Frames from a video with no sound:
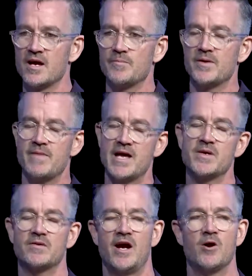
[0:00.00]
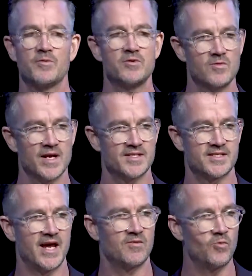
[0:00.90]
but maybe it'll help you
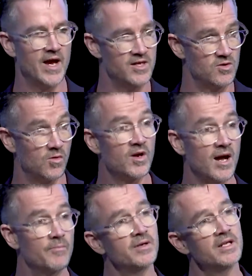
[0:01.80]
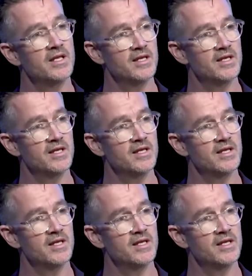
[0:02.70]
understand where your company